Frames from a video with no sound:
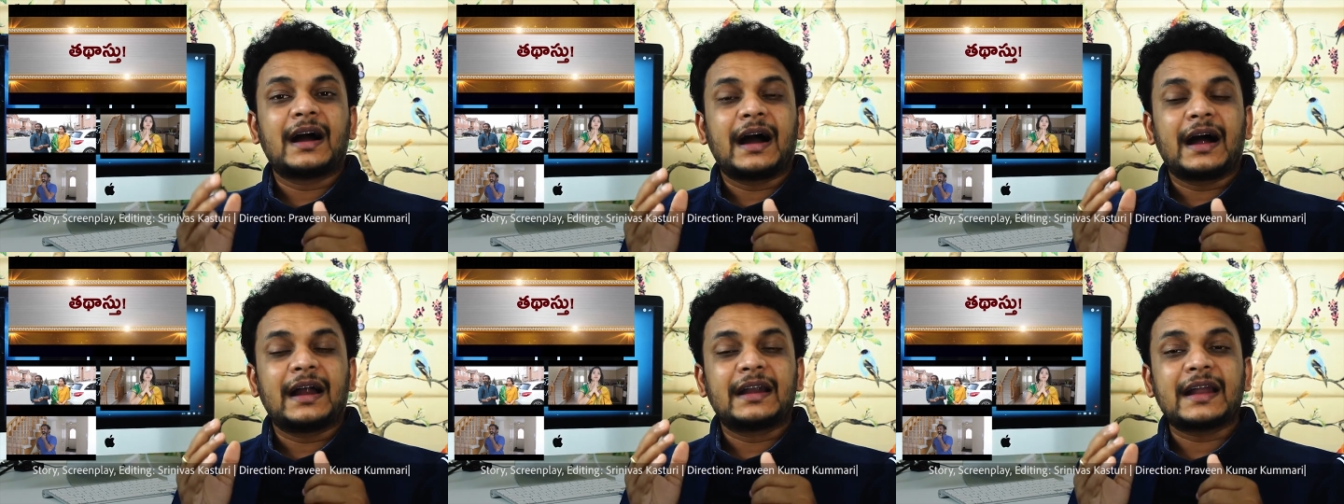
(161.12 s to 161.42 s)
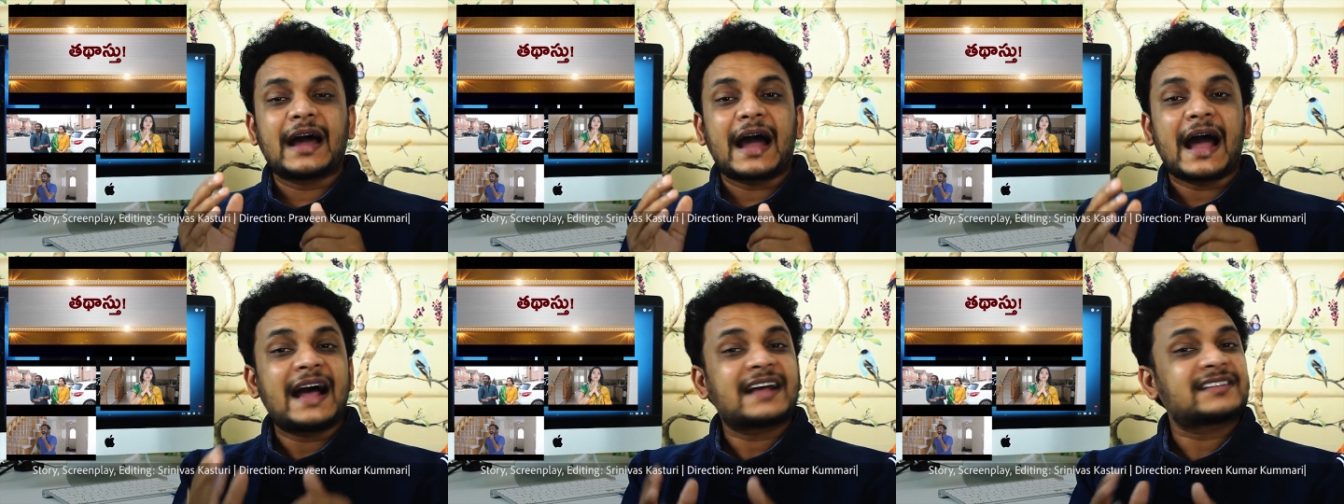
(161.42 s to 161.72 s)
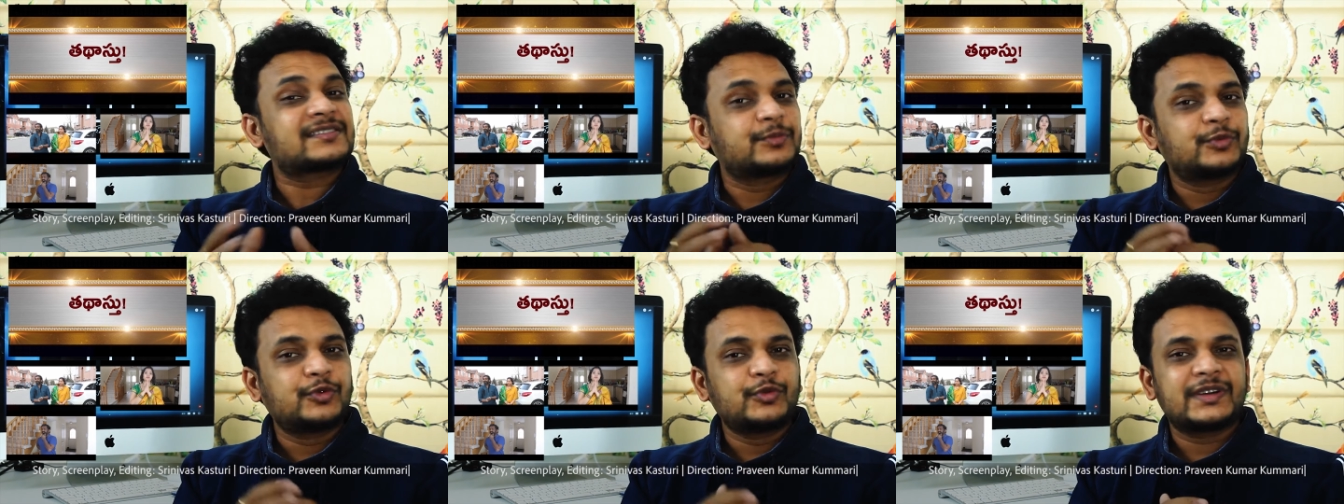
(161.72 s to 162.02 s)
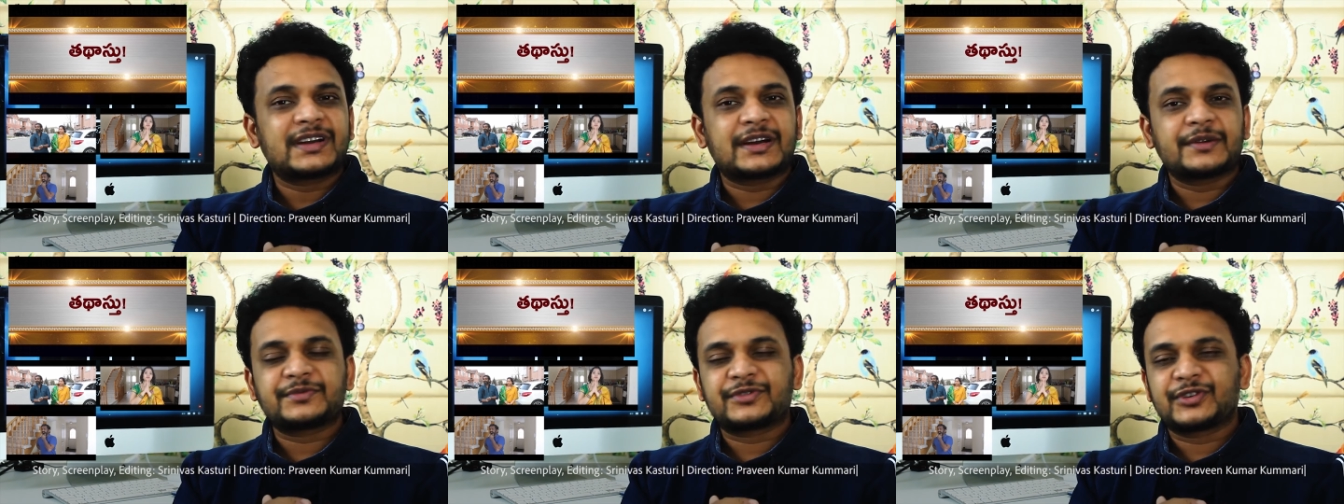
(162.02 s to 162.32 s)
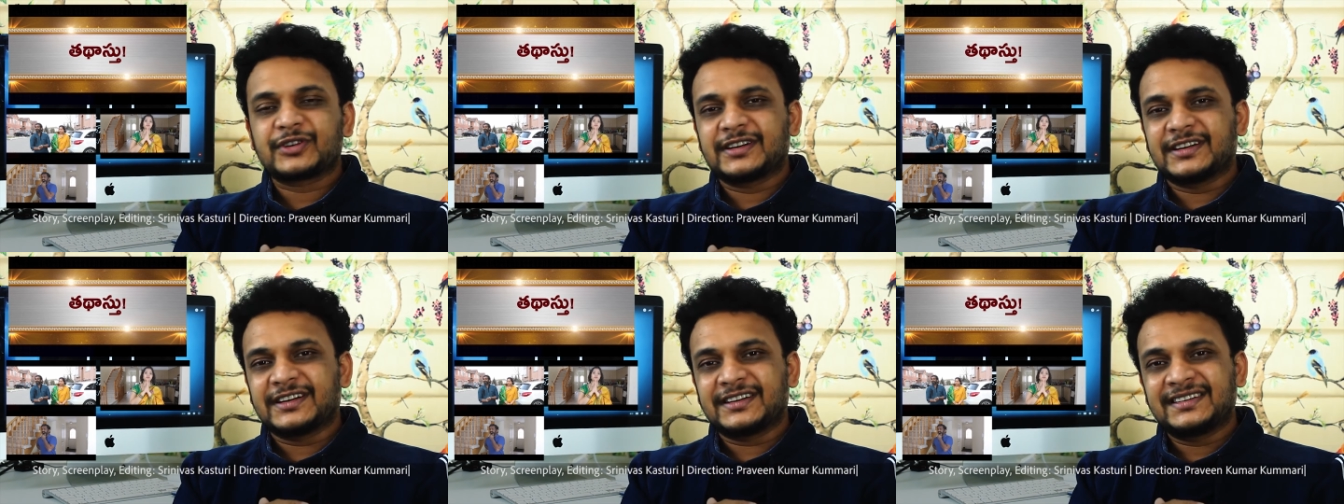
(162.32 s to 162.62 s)
And as the movie comes
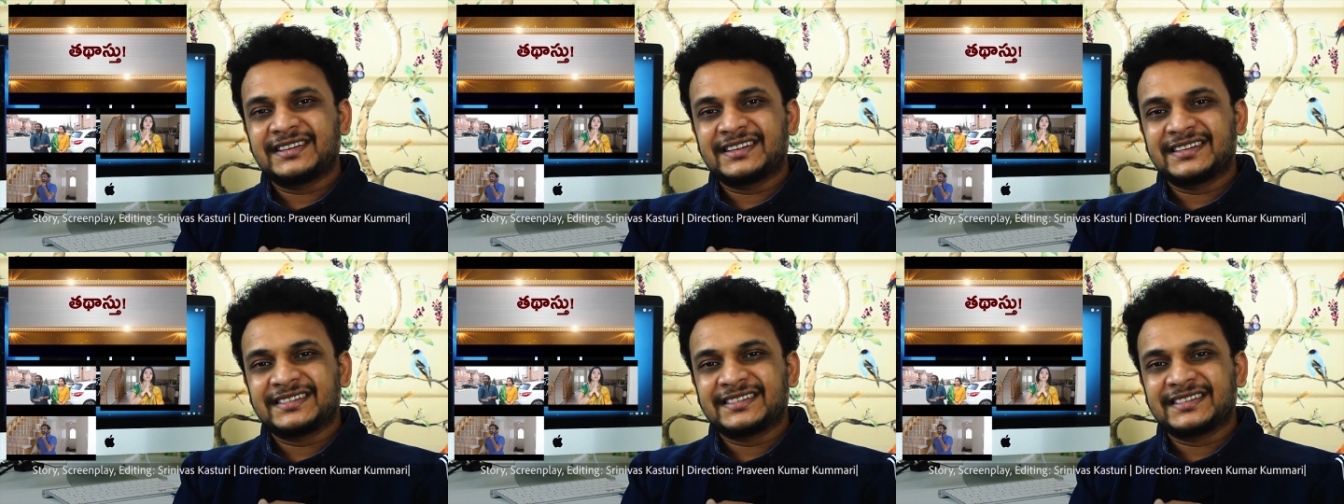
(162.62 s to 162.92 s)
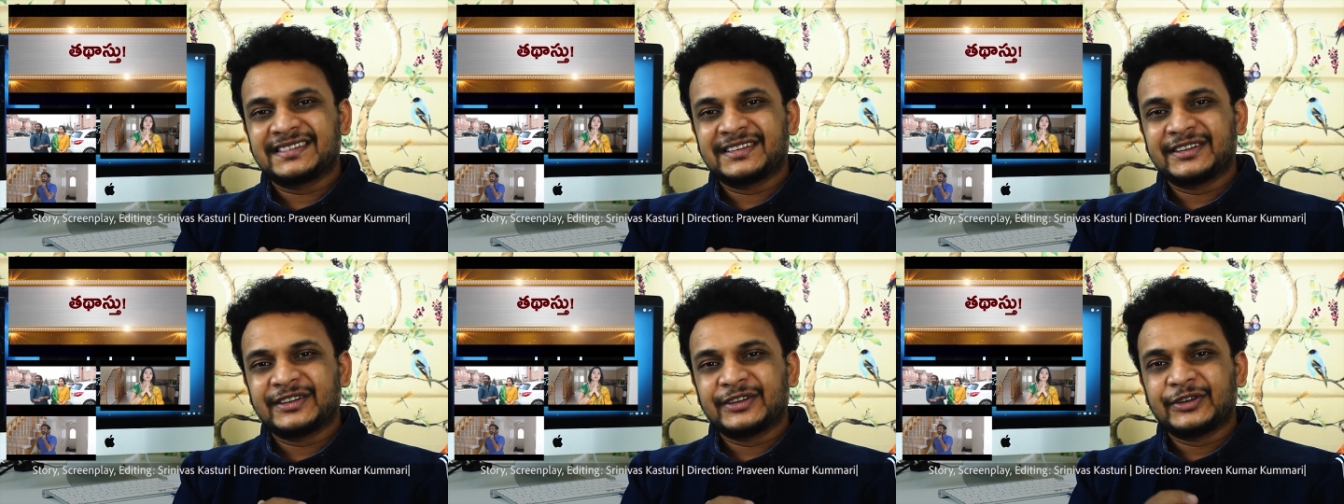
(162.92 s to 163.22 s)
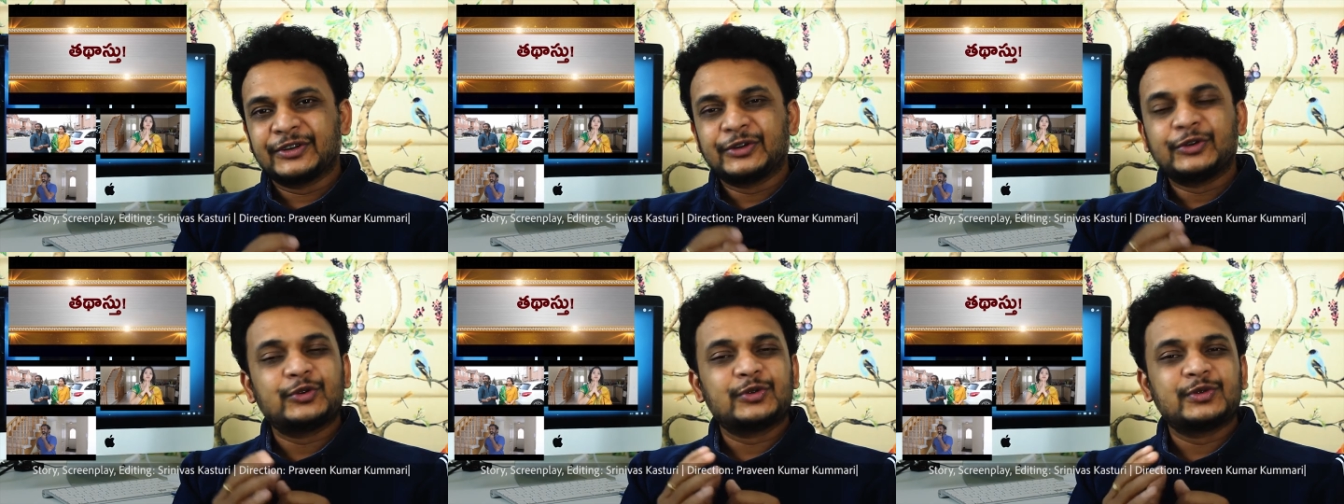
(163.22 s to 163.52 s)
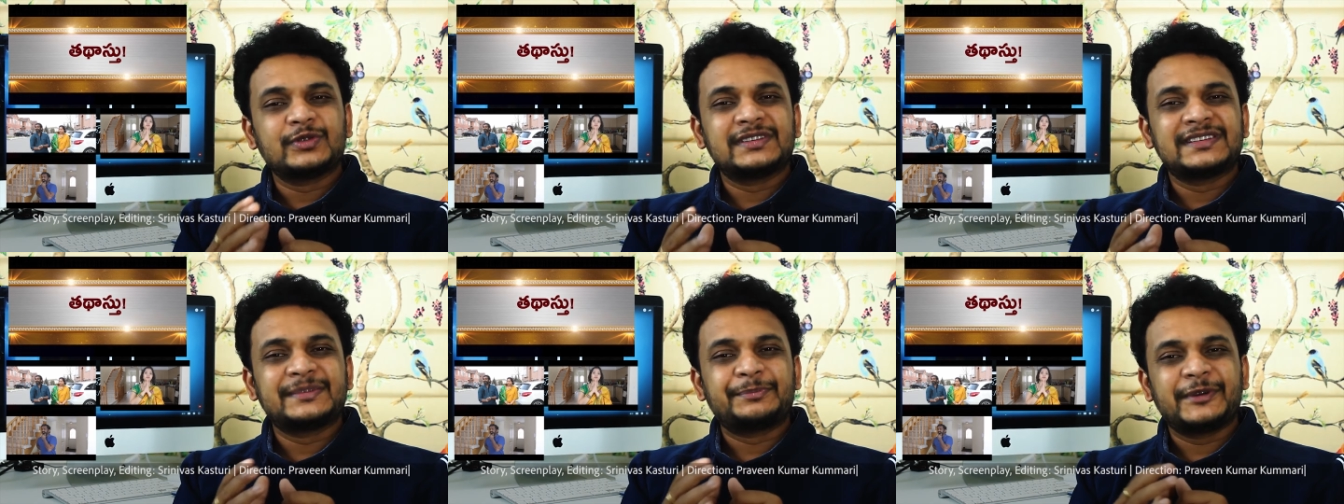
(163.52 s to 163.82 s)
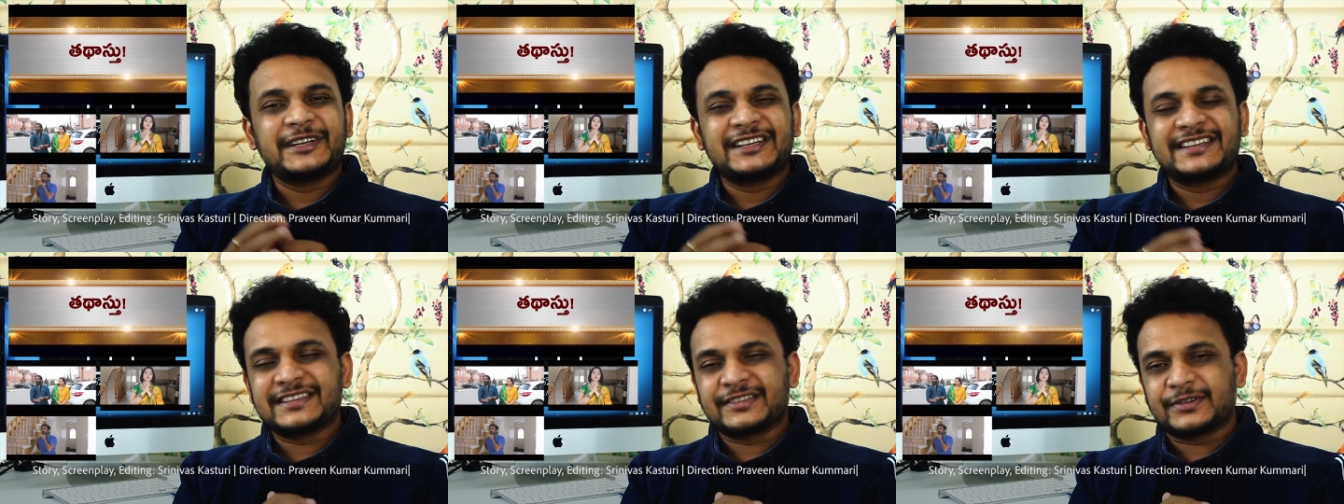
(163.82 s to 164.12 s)
to an end, you will
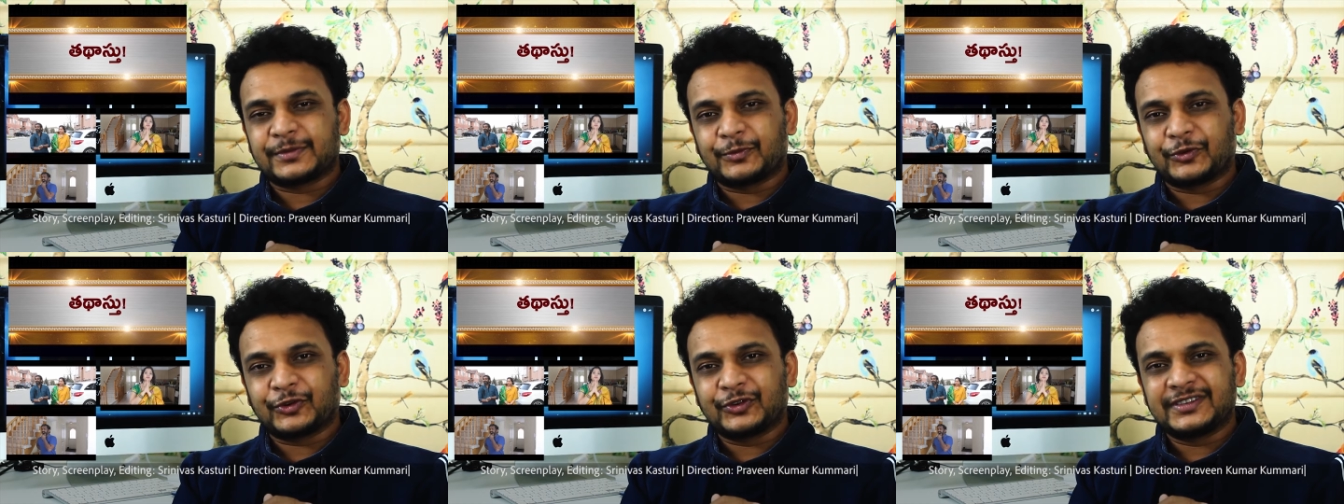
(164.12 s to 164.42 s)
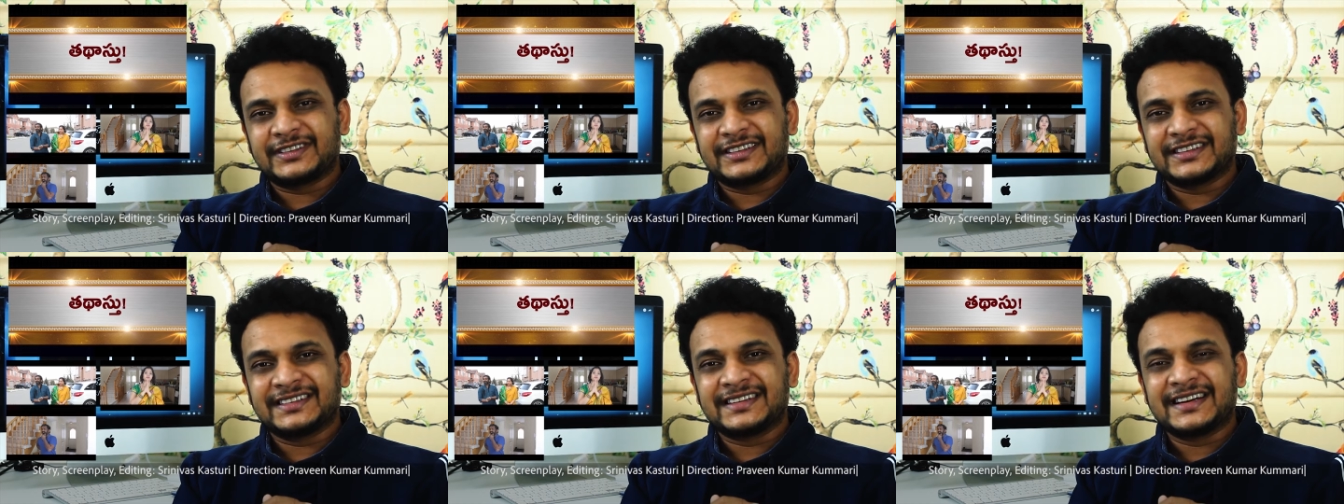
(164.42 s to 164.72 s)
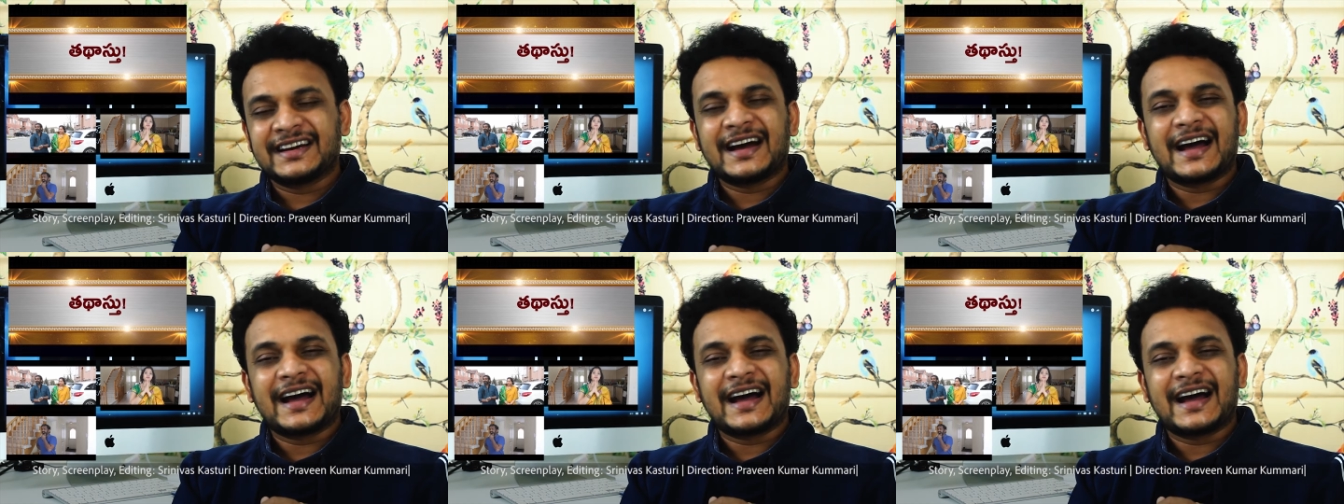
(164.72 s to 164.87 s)
be disappointed